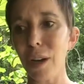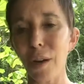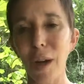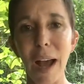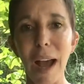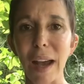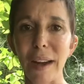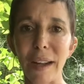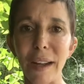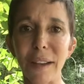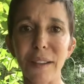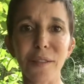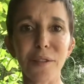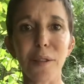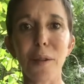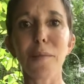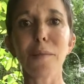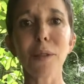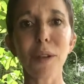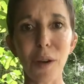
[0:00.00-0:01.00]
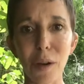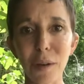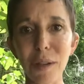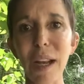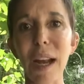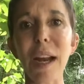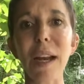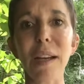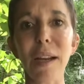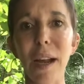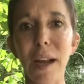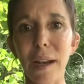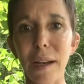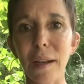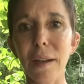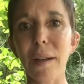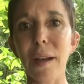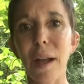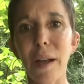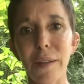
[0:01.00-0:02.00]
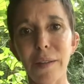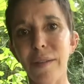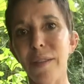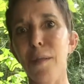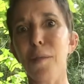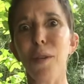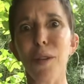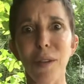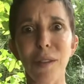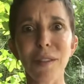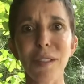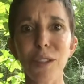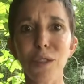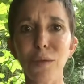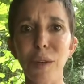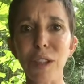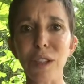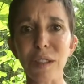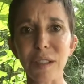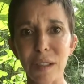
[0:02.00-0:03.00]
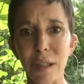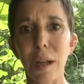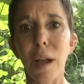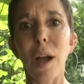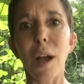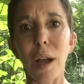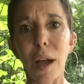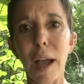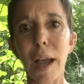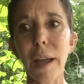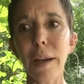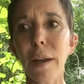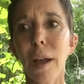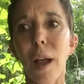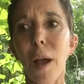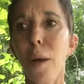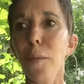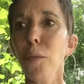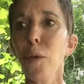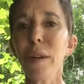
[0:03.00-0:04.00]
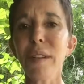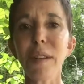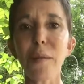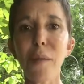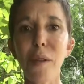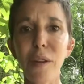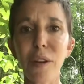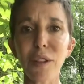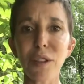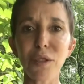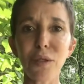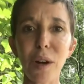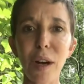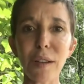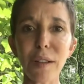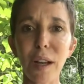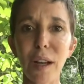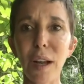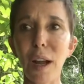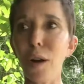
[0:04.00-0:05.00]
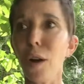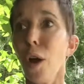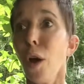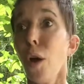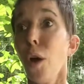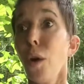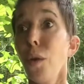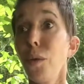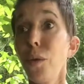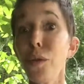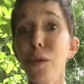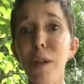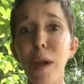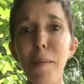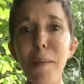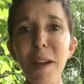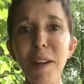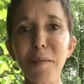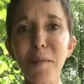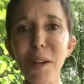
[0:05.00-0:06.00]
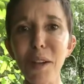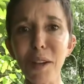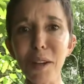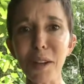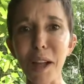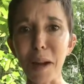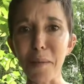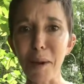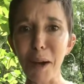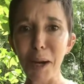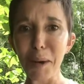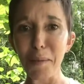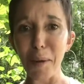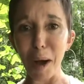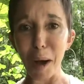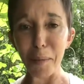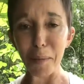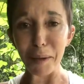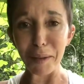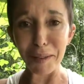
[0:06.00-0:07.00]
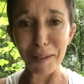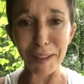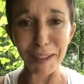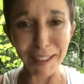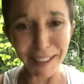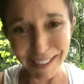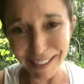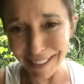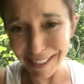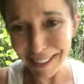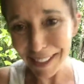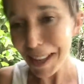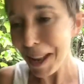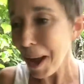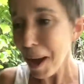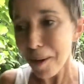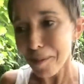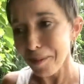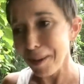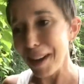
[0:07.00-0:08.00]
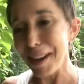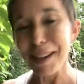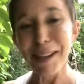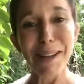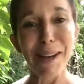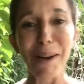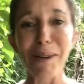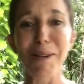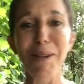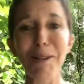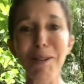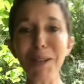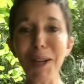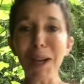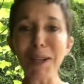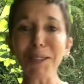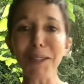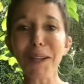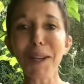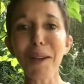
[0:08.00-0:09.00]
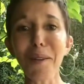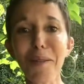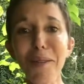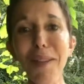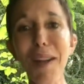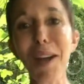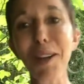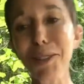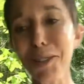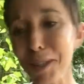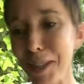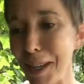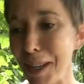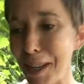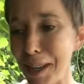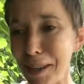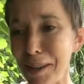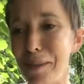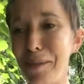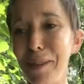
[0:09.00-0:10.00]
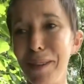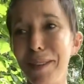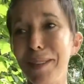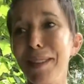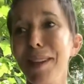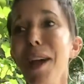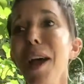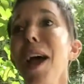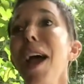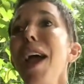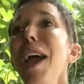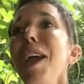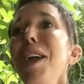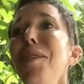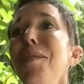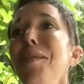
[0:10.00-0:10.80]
addicts from cocaine and similar situations. And boy, some of their stories are like, whew, that makes me look like Mary Poppins. But you know, no judging. It was actually, it